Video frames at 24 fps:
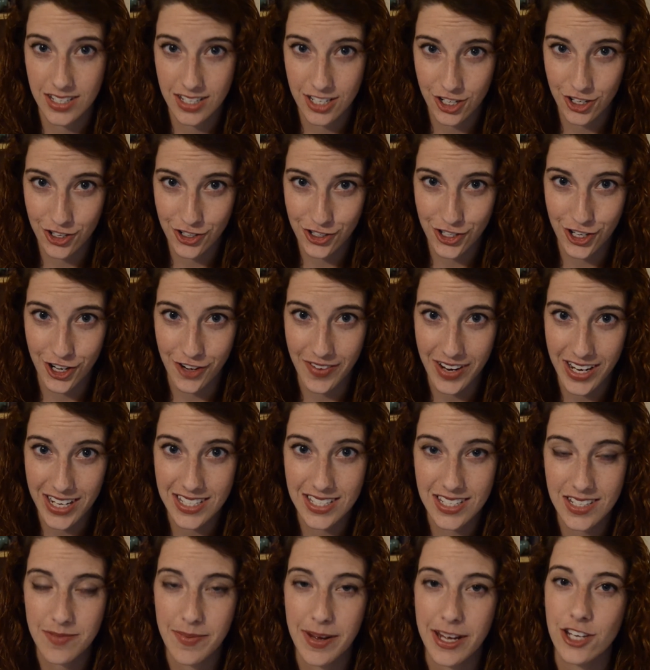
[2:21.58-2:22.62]
your cervix
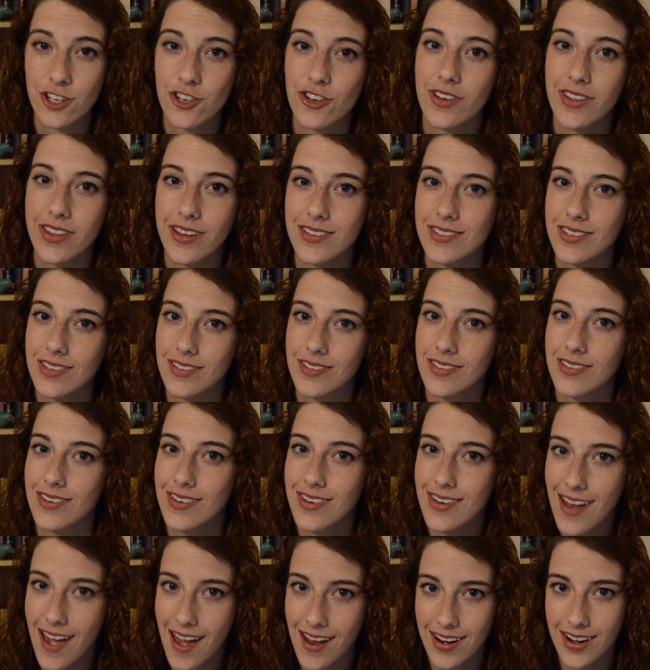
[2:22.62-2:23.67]
to make sure there's
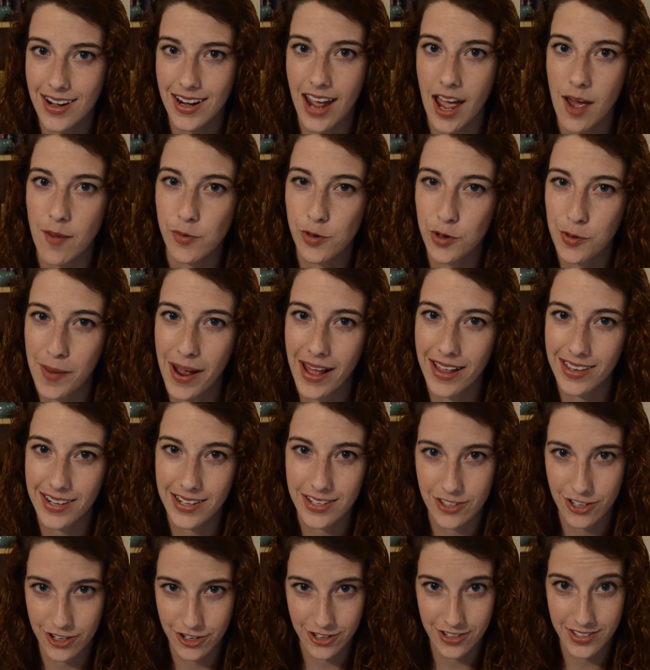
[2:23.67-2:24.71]
not any abnormalities
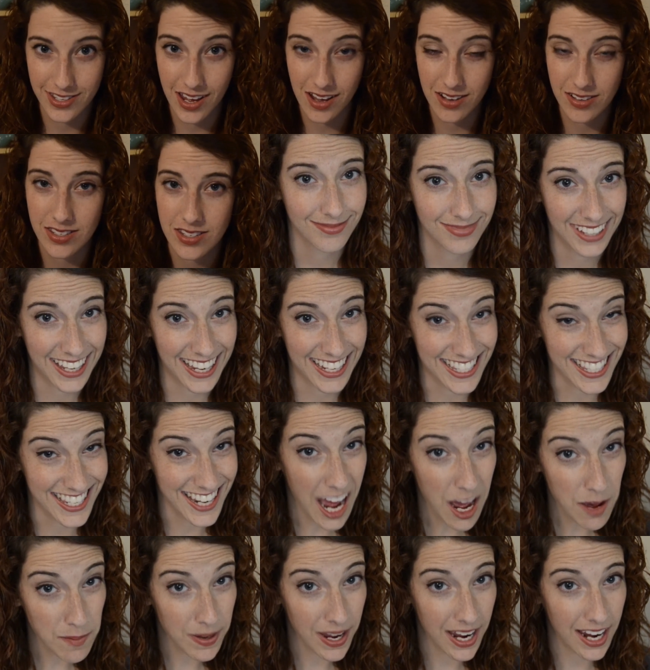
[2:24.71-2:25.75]
on your cells. It's
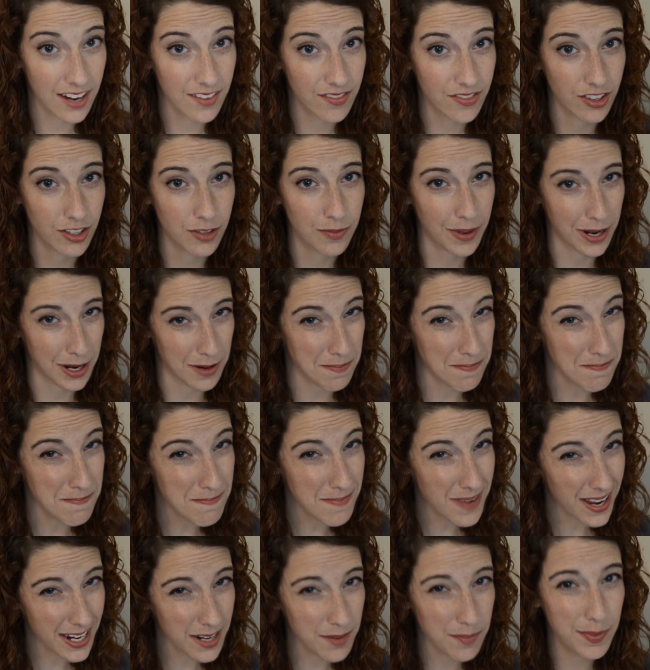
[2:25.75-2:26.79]
not painful, but it
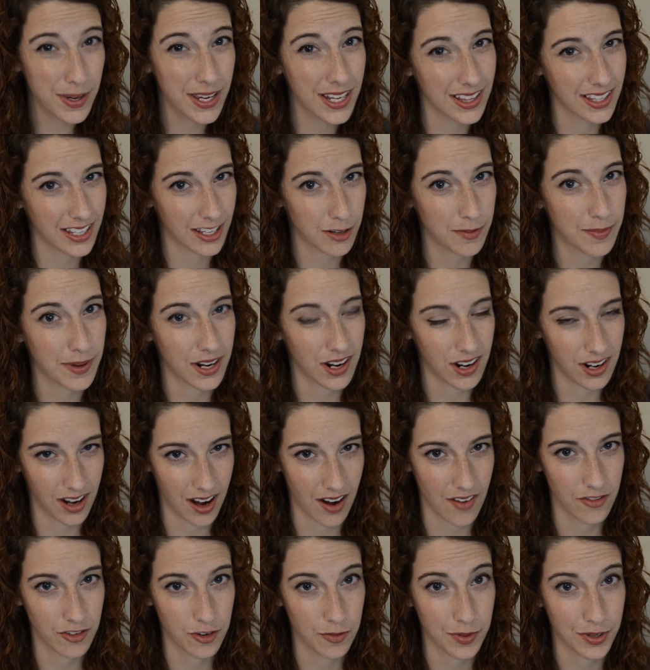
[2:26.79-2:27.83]
might be a little bit
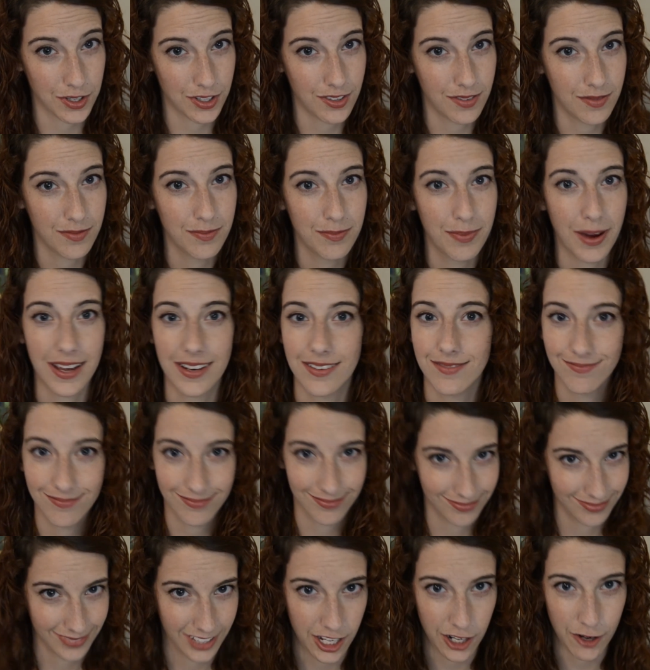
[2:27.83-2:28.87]
uncomfortable, but
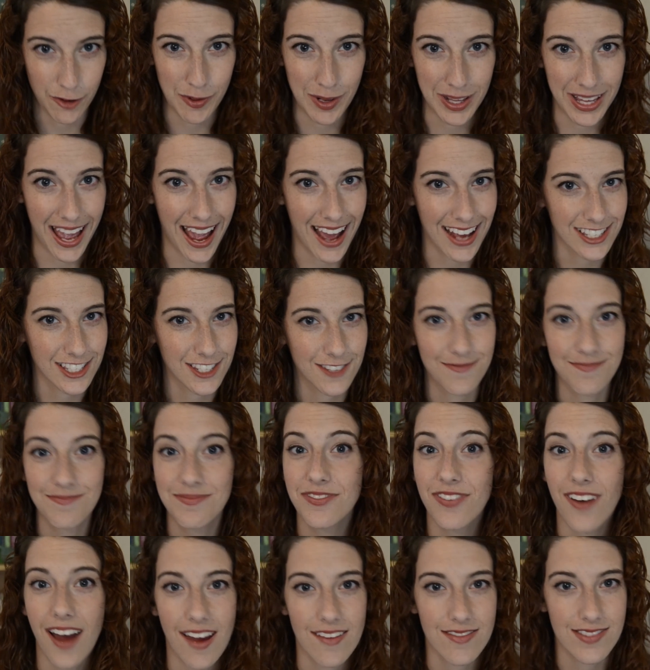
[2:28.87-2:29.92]
it will last
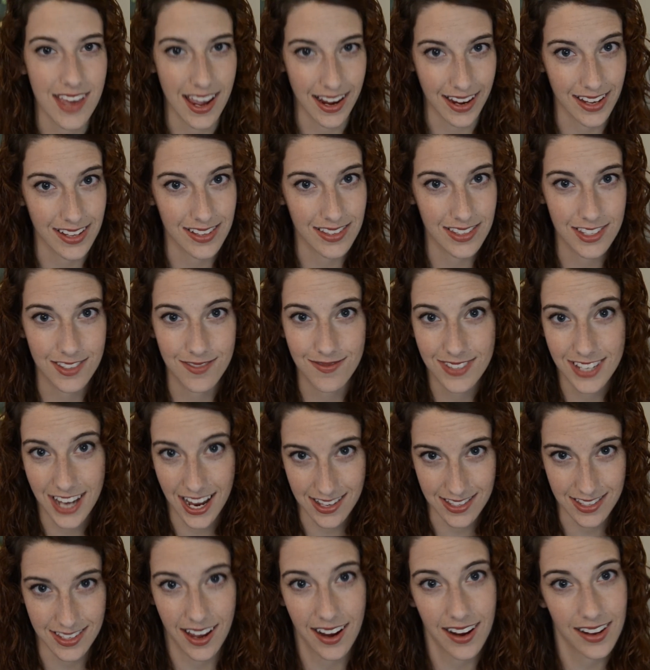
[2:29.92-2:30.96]
5 seconds,
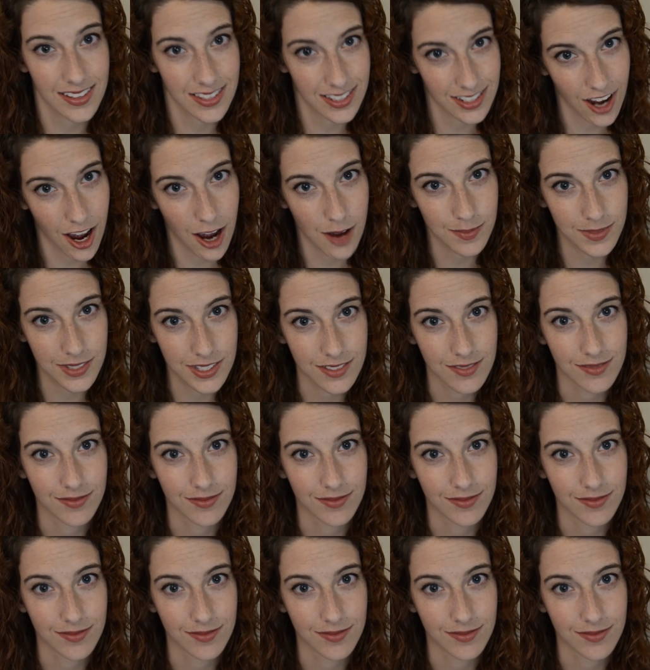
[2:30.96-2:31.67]
10 seconds tops.